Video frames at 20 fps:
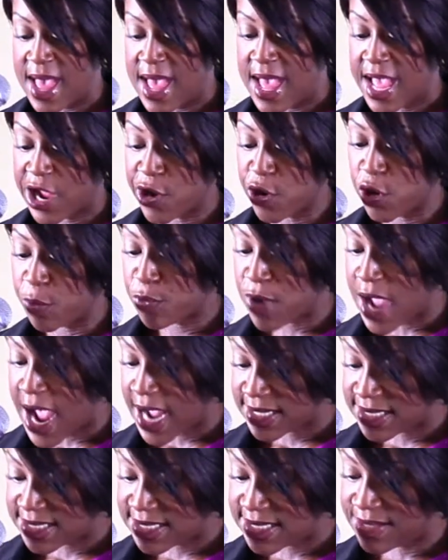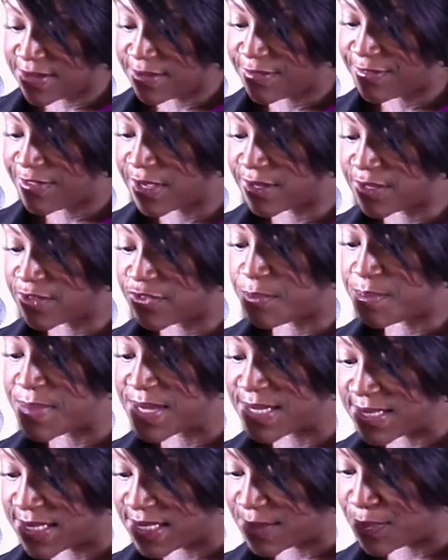Errol practiced in the field of
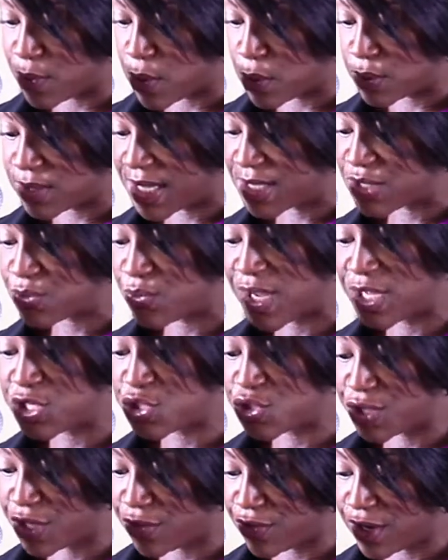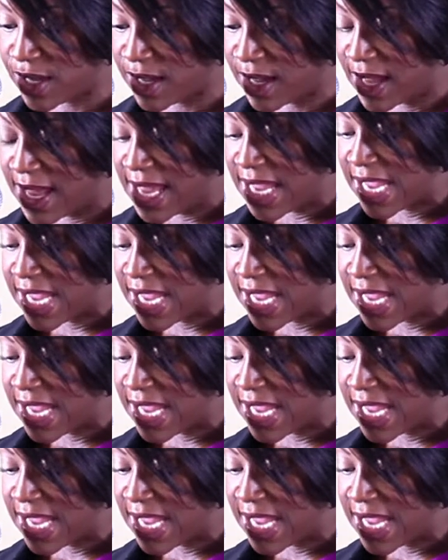business process reengineering